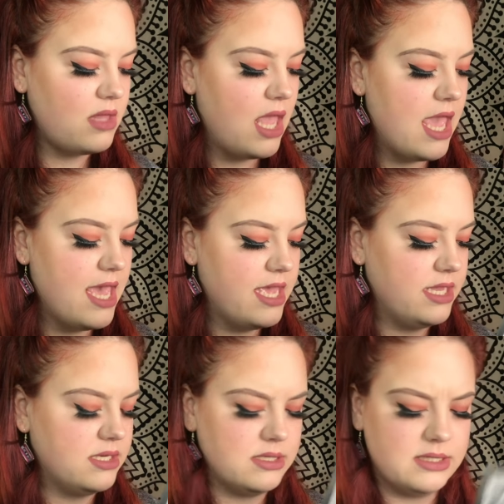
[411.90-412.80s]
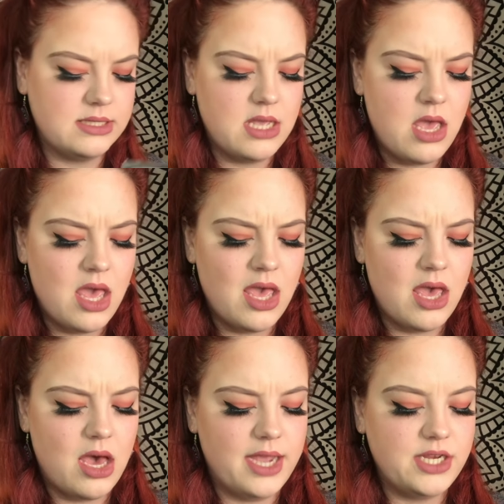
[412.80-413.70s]
And
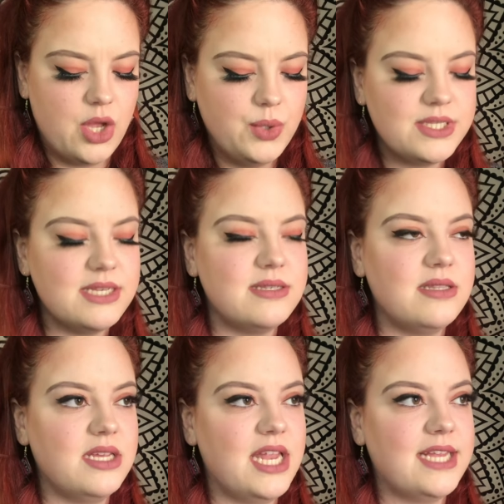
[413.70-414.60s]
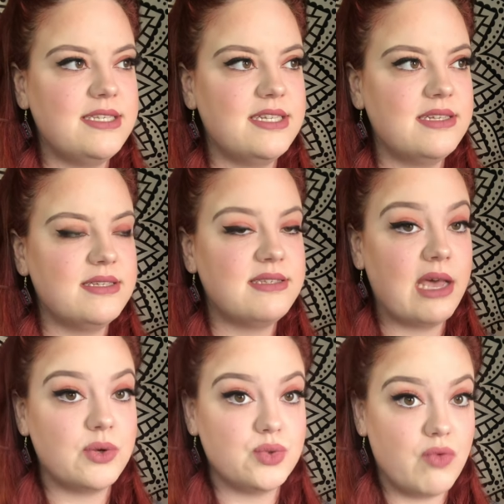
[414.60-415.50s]
I noticed that it didn't
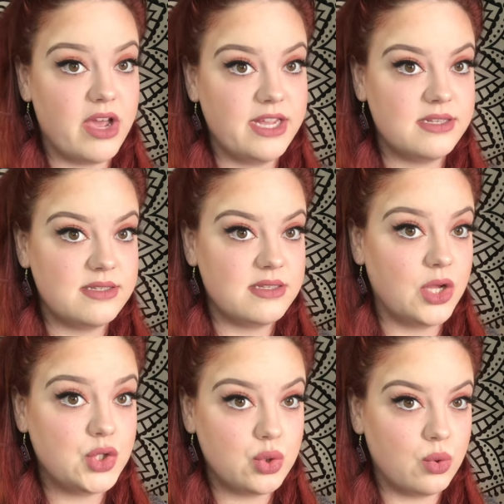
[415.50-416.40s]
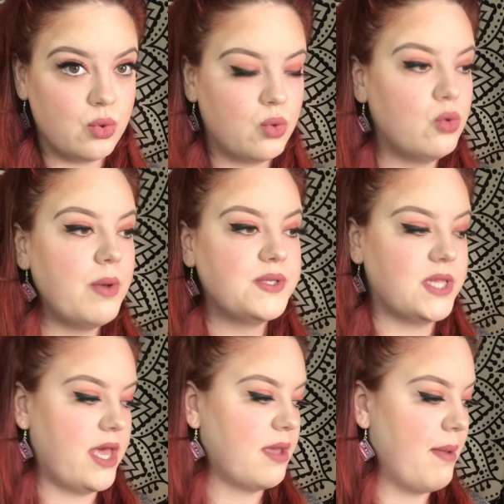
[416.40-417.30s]
sound right at all. Almost
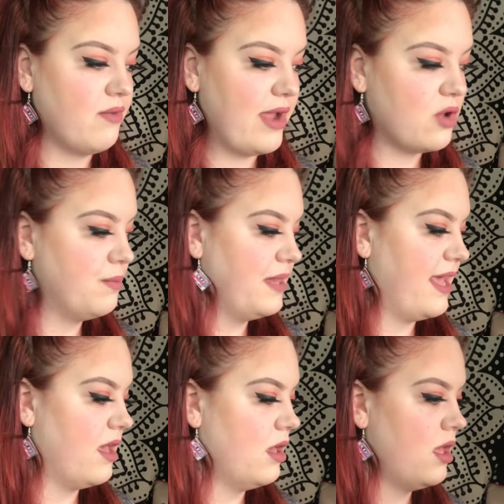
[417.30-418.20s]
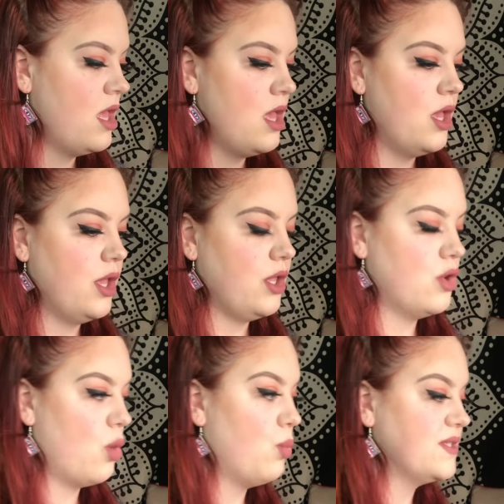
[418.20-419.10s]
like my record player, you
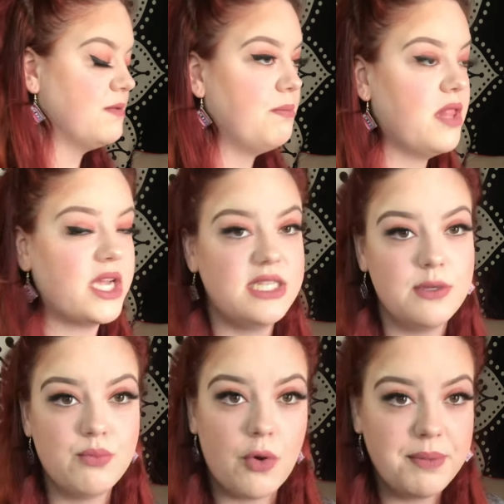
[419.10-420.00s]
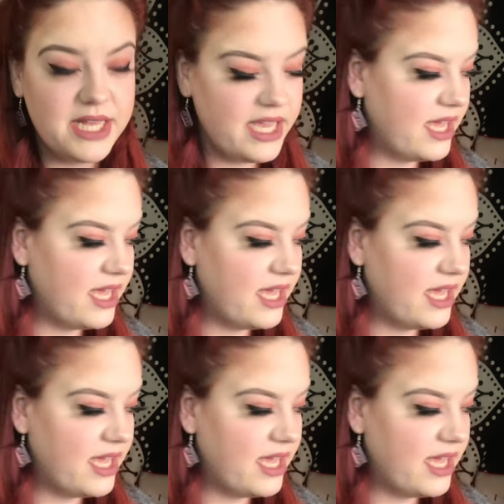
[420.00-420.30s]
know, wasn't plugged in properly.